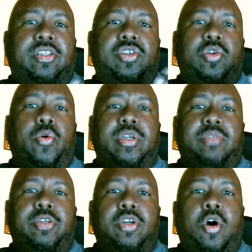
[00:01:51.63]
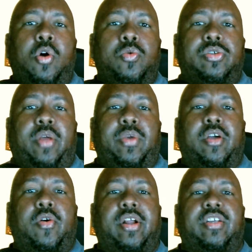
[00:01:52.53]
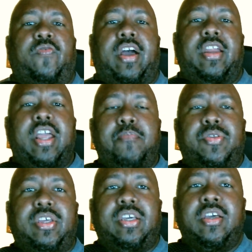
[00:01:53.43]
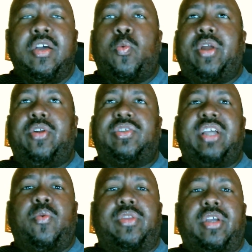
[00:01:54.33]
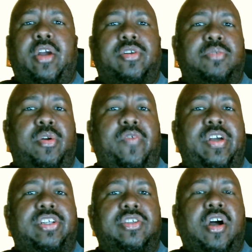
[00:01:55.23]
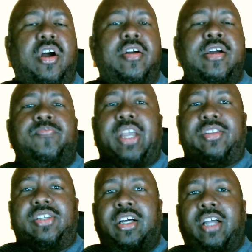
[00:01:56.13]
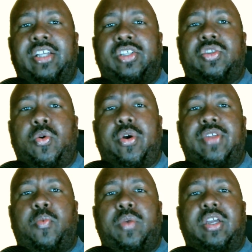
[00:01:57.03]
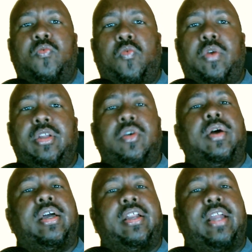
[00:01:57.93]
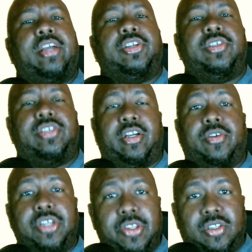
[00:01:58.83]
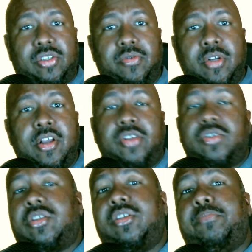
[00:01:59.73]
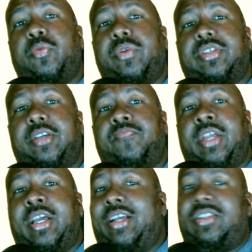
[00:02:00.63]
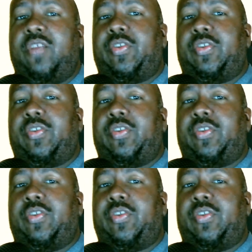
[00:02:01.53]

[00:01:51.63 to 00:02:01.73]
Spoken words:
let the stories be told so that we can go and actually find empathy. We understand what the characters' motivations are and tell a story that we can really go ahead and actually sink our teeth into. So it's a little bit risky. It's